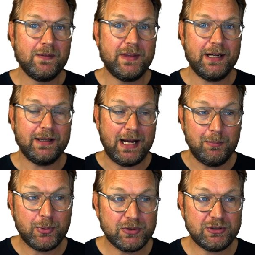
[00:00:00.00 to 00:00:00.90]
that I
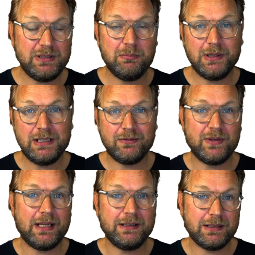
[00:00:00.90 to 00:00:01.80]
personally believe
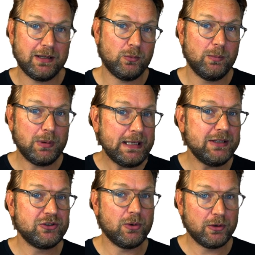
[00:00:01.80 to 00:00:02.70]
that it can
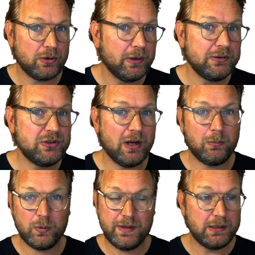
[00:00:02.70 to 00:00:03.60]
replace your current job
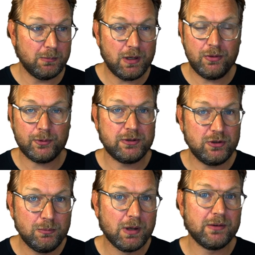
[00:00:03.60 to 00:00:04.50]
within a month or
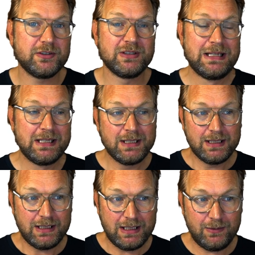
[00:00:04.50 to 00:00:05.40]
two months
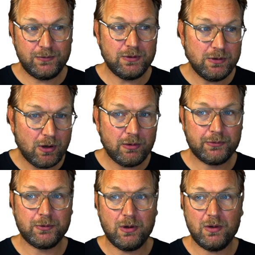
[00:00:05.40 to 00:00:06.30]
if you go
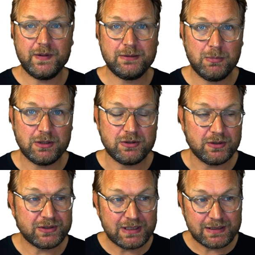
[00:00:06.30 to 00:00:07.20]
through all these
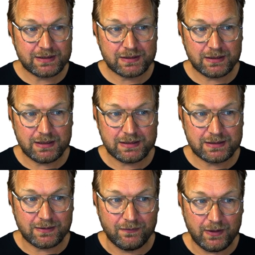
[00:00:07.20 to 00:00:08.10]
modules. It's
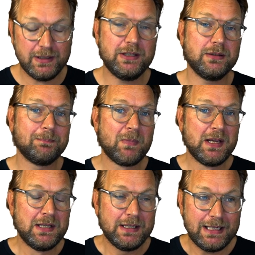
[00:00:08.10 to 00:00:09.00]
it's very good.
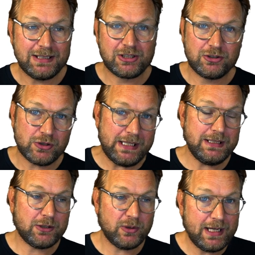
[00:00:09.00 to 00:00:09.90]
It's a
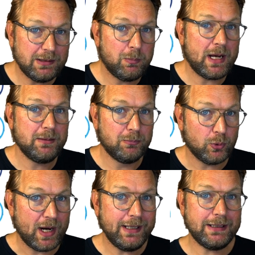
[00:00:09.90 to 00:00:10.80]
trainee created by
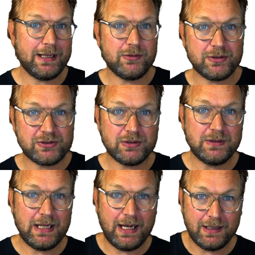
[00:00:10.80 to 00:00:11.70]
Brian
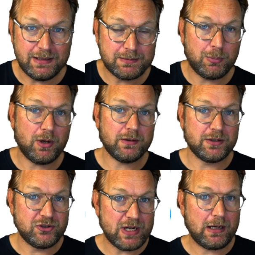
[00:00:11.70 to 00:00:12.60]
Anderson and his
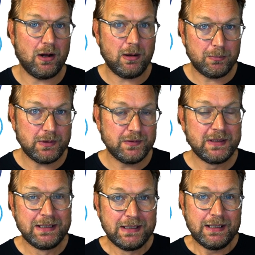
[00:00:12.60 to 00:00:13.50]
partner Jack Hopman.
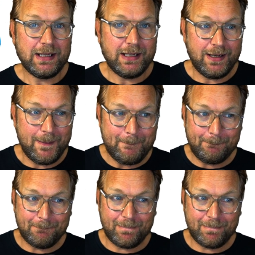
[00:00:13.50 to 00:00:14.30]
Um,